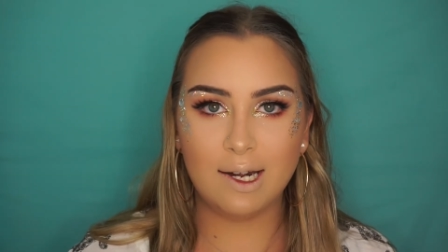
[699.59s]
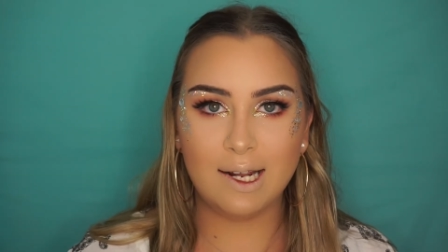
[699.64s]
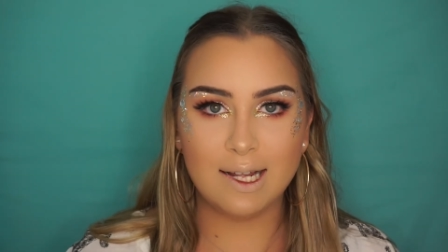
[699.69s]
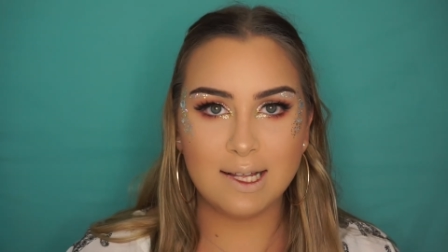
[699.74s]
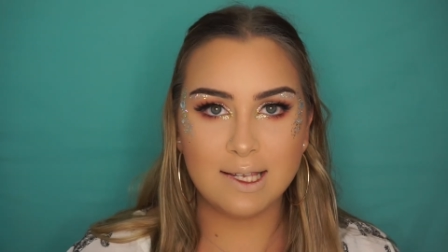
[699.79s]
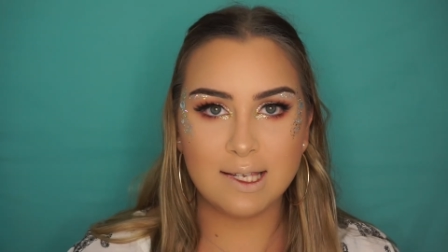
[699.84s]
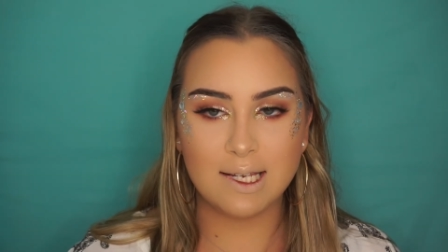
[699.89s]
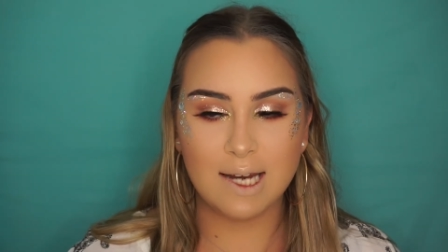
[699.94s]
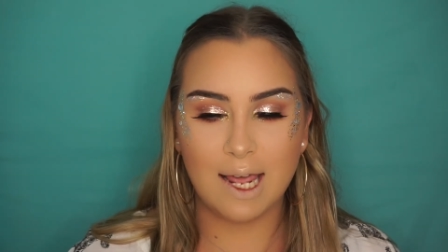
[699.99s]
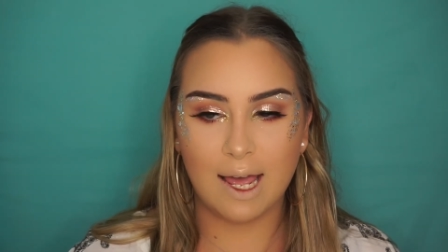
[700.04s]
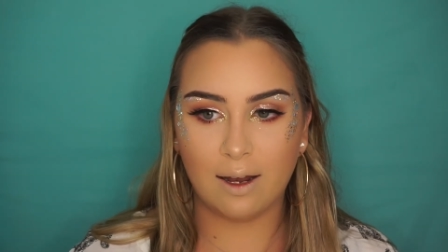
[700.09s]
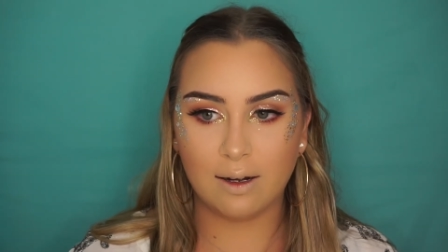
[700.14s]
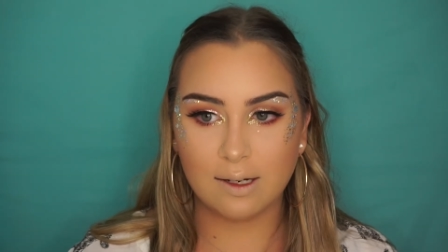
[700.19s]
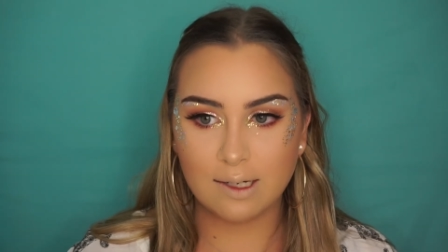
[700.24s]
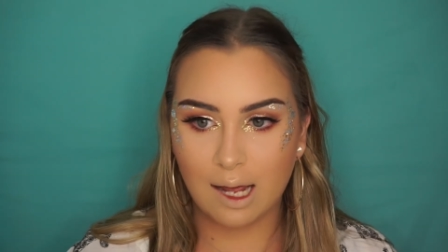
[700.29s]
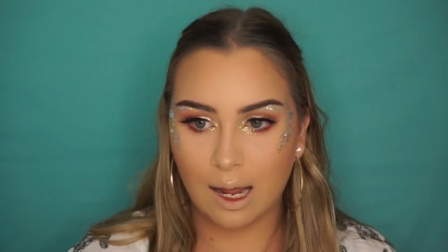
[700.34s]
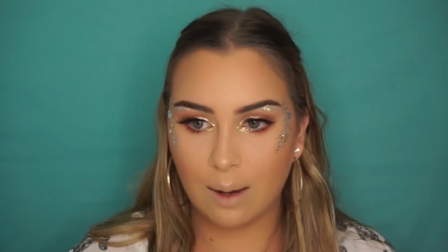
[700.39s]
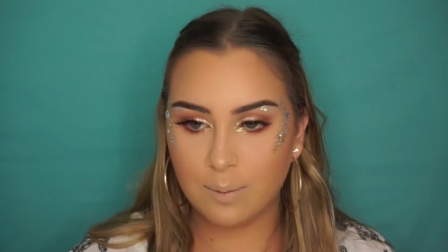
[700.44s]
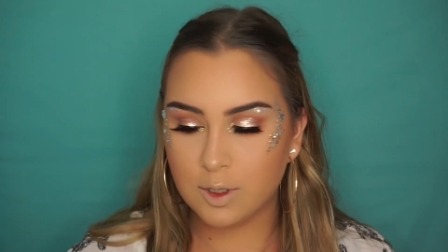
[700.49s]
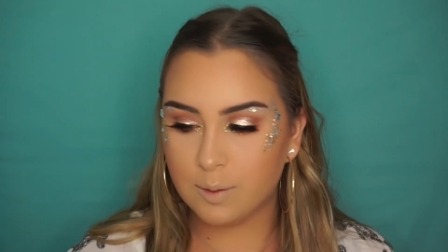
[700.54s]
it's now
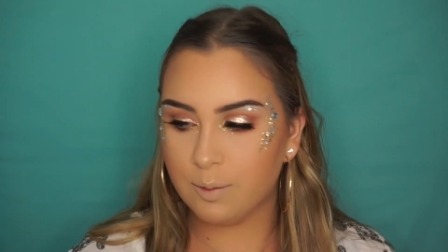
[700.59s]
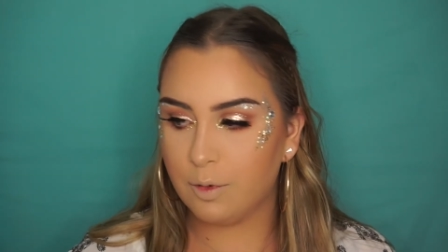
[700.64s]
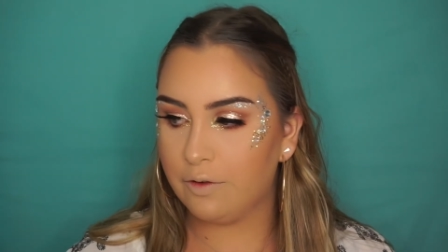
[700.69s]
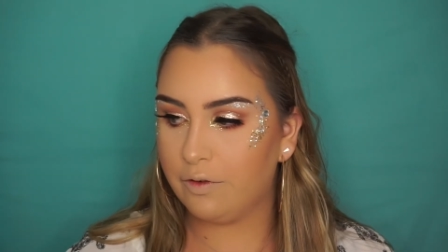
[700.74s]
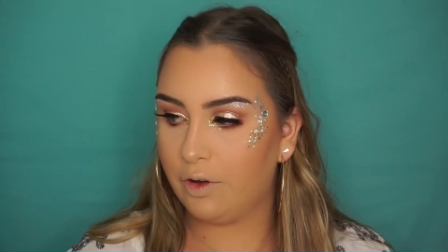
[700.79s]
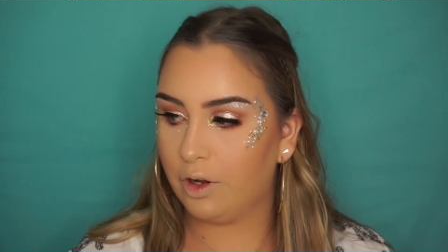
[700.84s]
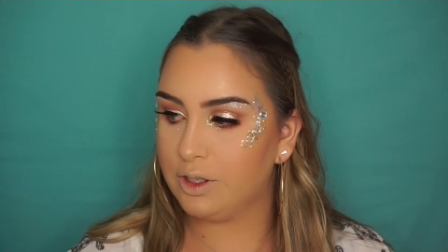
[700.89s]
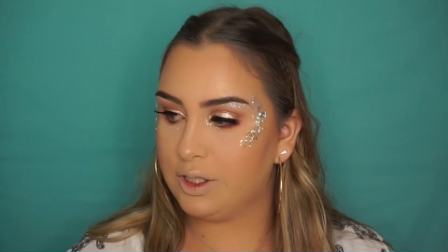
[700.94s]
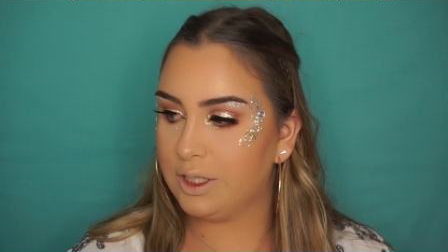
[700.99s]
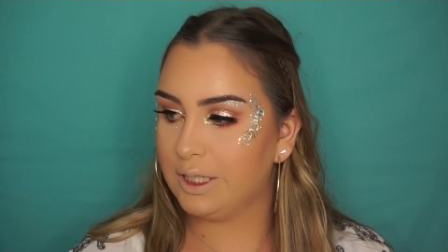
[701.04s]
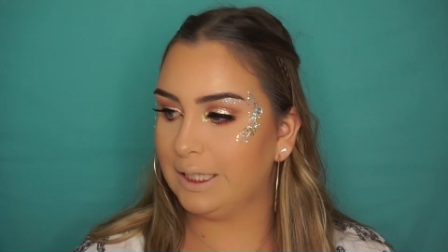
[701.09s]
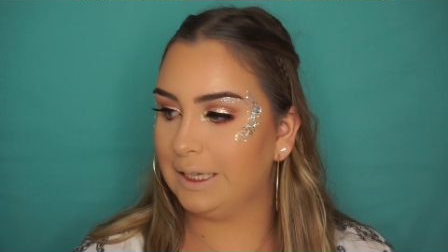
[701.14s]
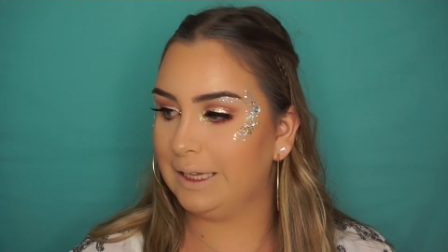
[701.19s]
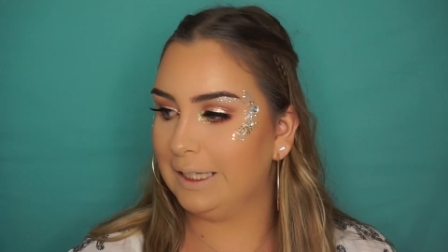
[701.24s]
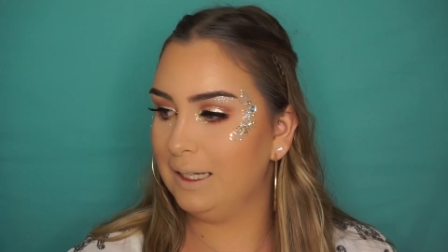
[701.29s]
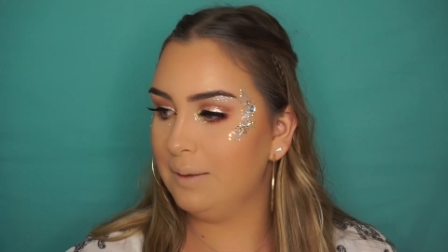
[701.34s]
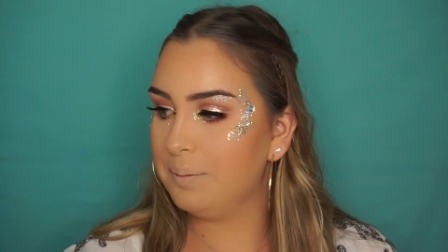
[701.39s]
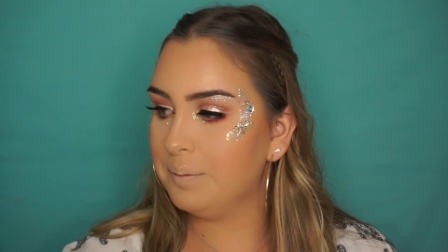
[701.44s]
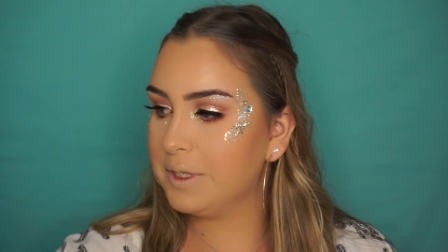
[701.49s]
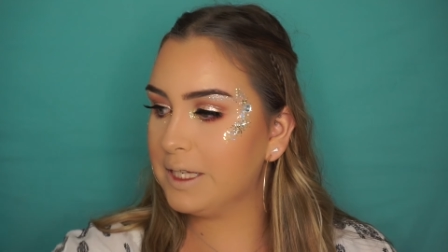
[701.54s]
time to move on to
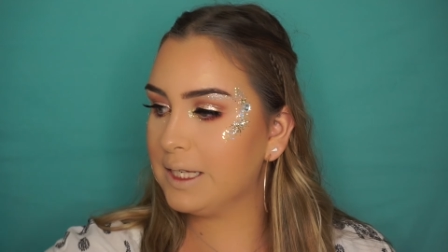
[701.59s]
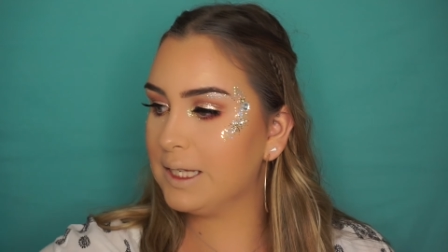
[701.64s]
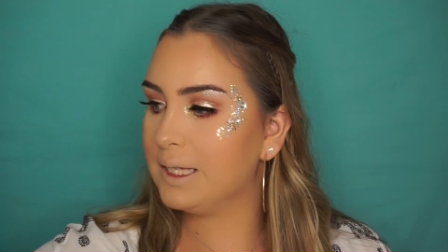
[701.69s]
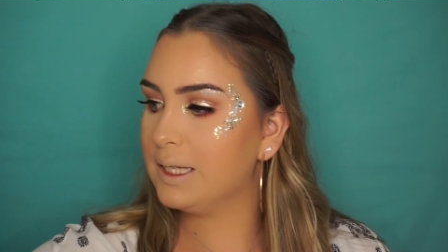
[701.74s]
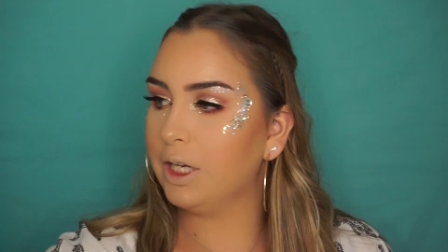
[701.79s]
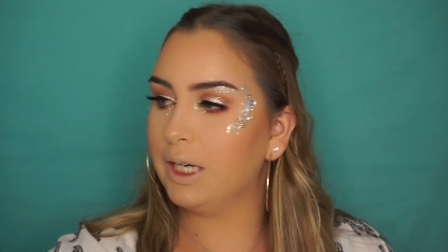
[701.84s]
lips.